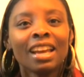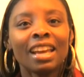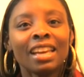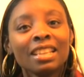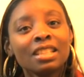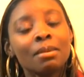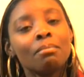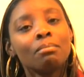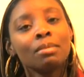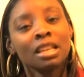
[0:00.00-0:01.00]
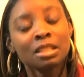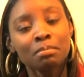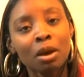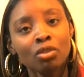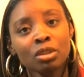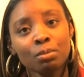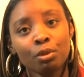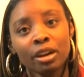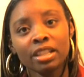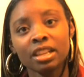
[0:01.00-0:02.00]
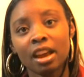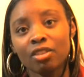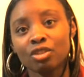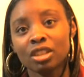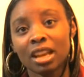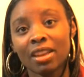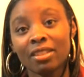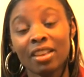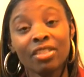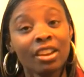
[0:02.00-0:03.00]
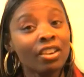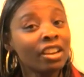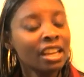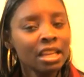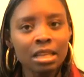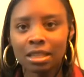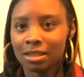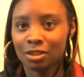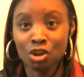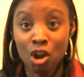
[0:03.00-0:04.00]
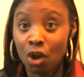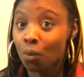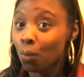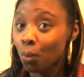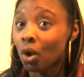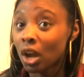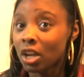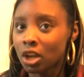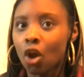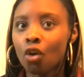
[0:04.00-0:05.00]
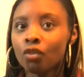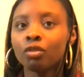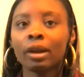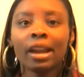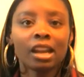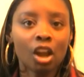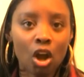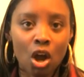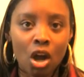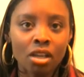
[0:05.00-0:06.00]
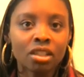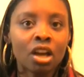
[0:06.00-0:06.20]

It's most important to understand that there is no one overriding cause